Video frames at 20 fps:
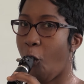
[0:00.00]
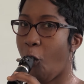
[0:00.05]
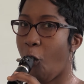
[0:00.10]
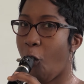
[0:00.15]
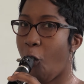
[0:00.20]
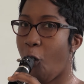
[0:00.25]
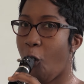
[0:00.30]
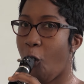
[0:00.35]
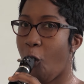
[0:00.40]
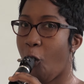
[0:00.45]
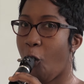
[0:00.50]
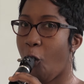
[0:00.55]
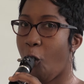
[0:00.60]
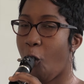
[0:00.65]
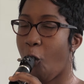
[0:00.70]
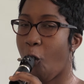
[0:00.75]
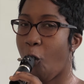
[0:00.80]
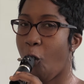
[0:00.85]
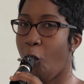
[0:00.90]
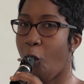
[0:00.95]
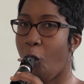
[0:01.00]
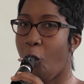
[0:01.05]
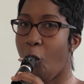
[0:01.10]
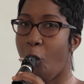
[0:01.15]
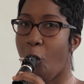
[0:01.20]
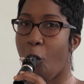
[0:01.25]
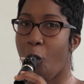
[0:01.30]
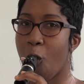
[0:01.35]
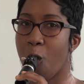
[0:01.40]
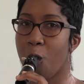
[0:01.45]

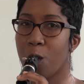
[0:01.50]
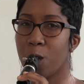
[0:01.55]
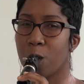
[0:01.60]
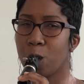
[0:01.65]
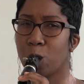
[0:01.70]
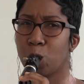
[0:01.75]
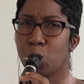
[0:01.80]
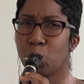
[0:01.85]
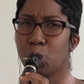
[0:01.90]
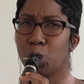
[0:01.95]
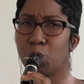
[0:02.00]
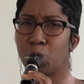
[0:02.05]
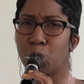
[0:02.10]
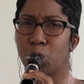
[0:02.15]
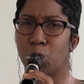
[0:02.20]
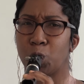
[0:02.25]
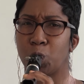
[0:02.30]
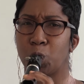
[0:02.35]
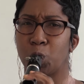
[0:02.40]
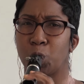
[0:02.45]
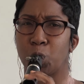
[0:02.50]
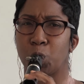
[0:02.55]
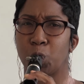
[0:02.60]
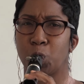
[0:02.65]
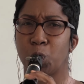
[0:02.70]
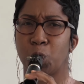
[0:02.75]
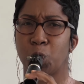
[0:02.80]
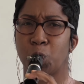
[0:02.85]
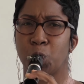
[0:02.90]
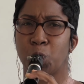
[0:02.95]

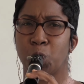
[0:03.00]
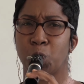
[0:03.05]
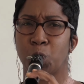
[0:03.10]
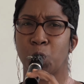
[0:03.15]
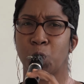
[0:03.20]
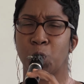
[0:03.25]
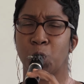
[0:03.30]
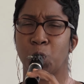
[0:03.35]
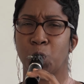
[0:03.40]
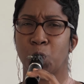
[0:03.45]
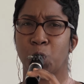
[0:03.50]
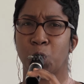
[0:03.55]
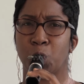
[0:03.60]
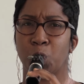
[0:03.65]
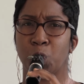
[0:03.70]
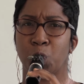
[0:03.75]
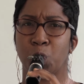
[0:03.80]
Nobody speaks.